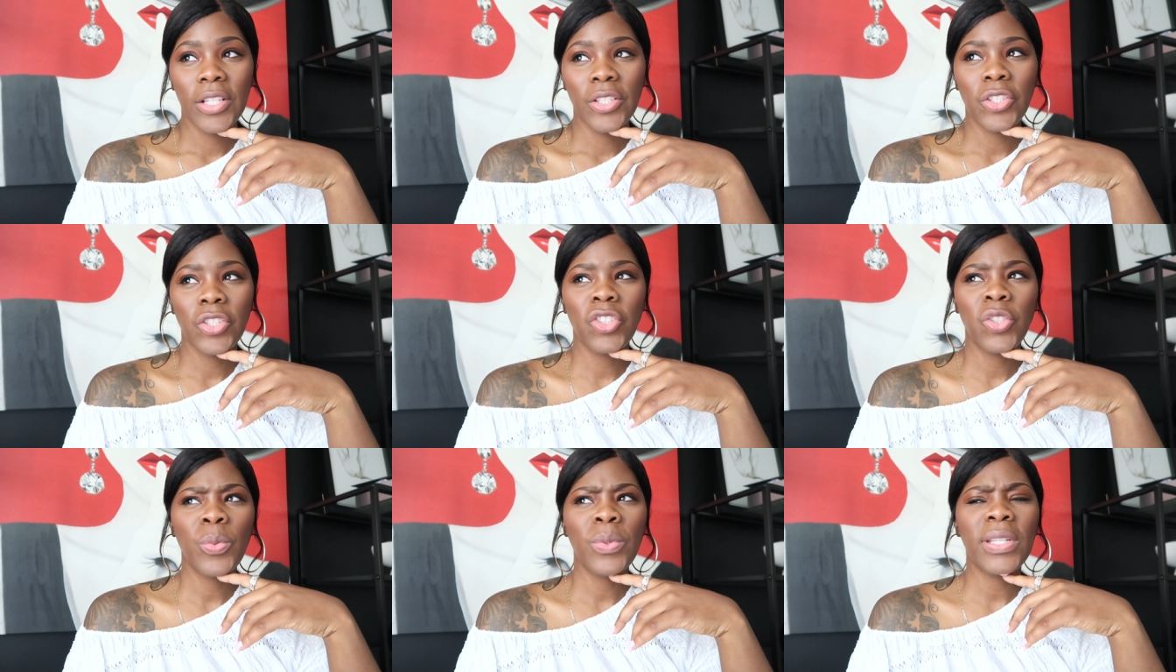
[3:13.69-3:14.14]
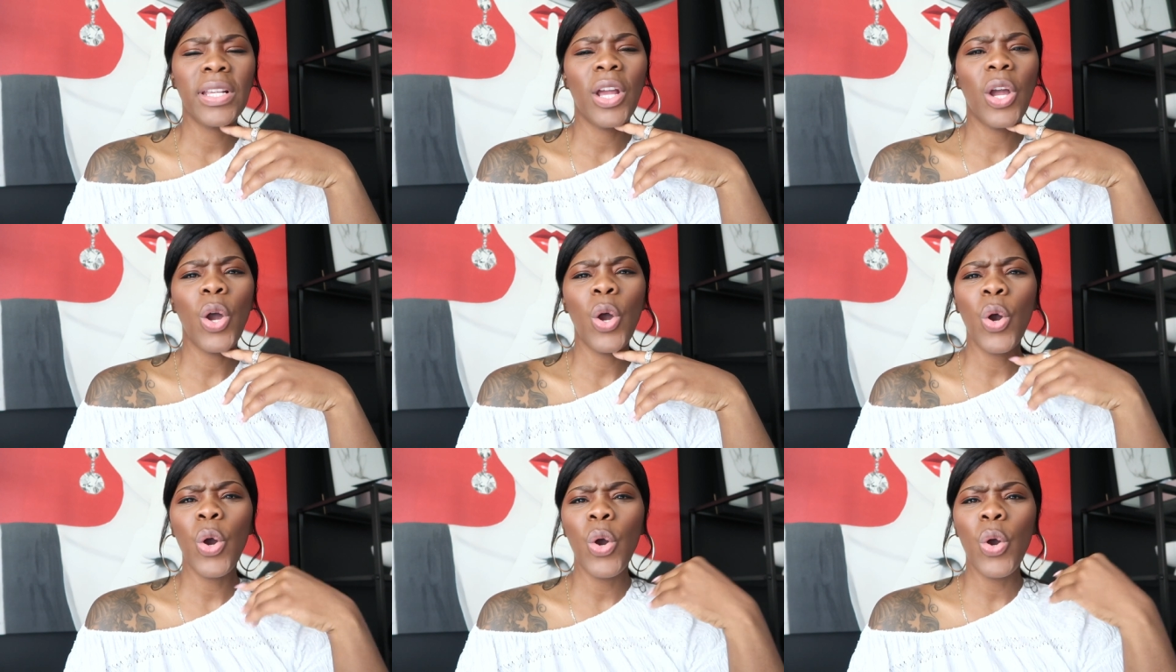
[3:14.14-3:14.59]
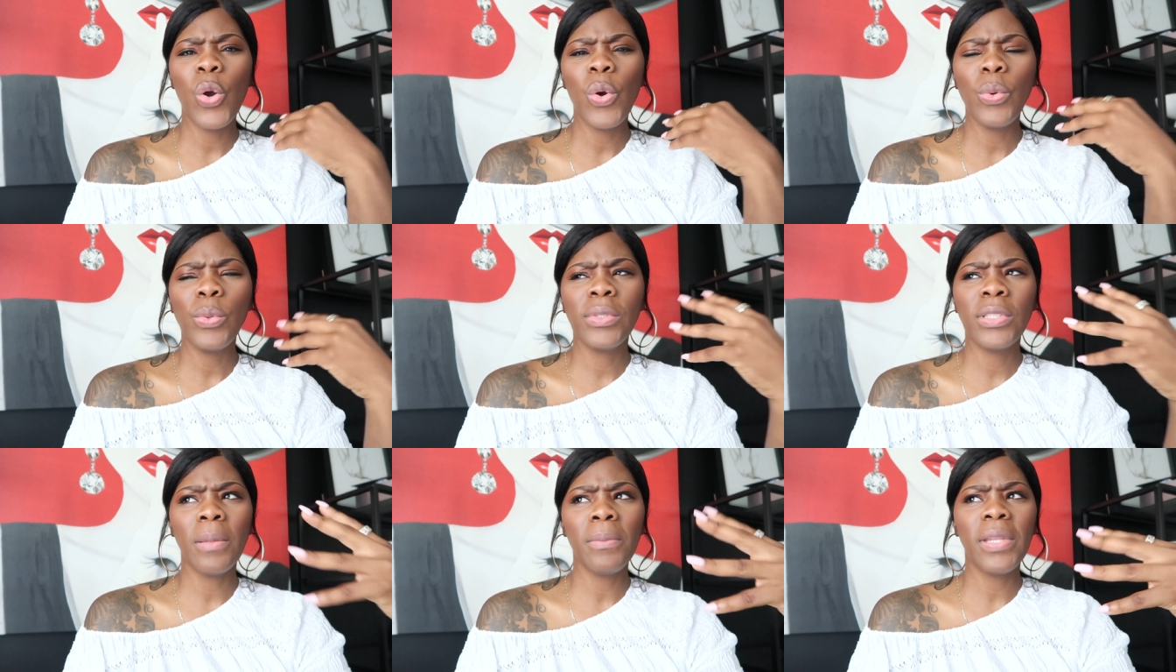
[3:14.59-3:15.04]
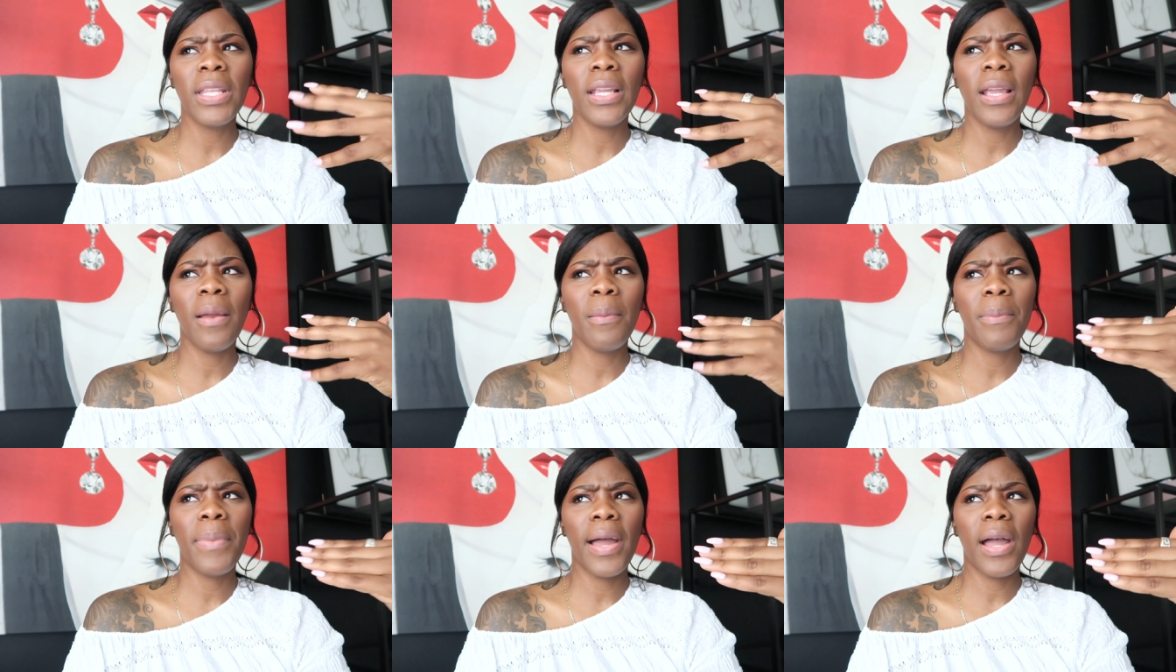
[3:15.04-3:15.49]
So she was like, oh,
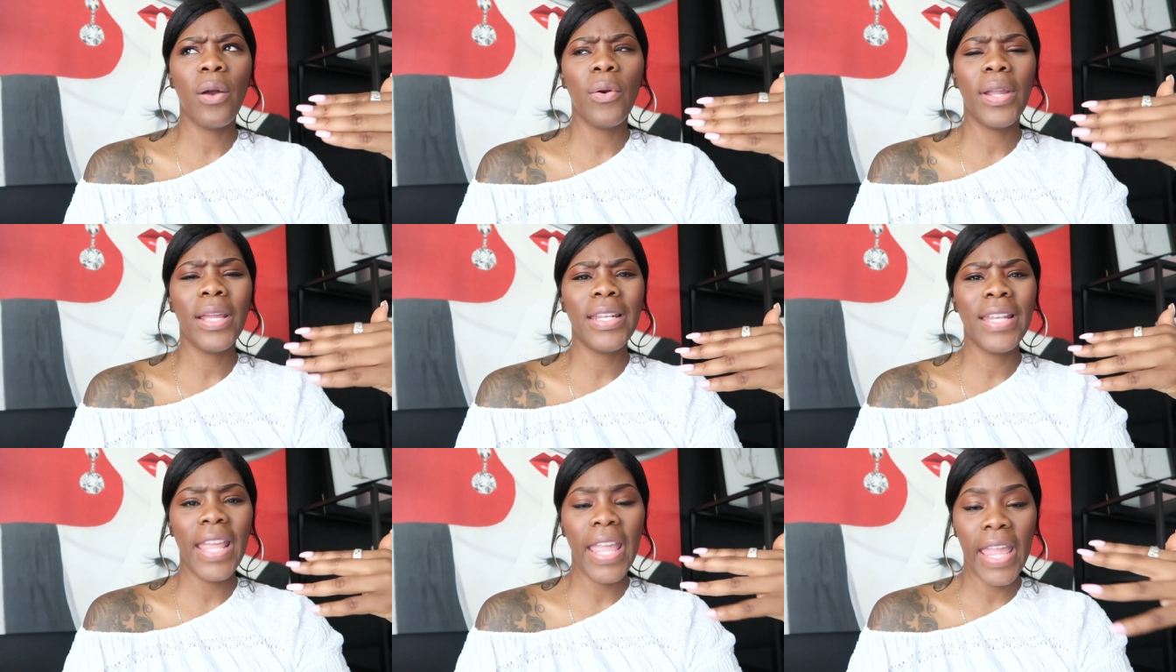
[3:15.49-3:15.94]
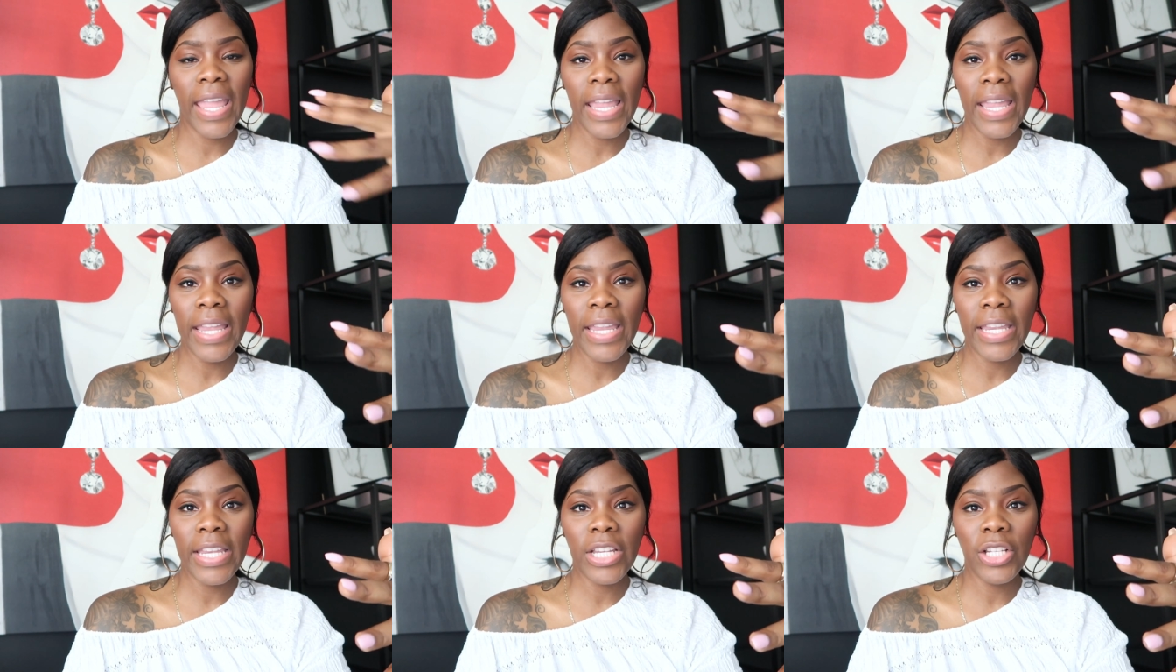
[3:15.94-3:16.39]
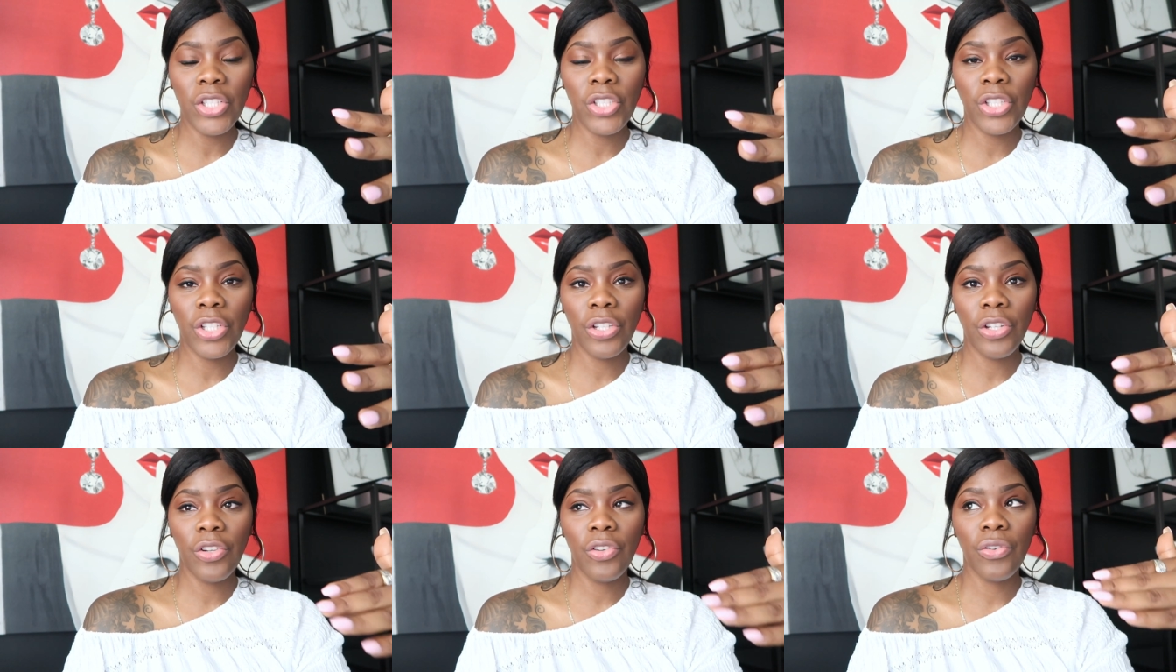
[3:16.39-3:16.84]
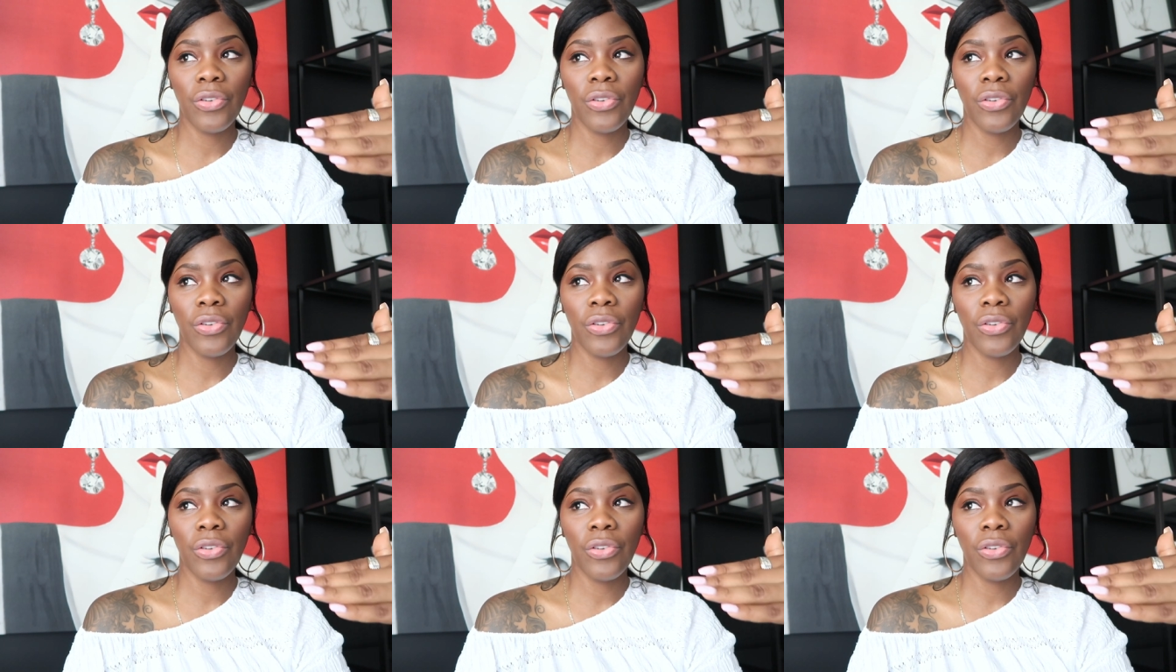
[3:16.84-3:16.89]
something about an age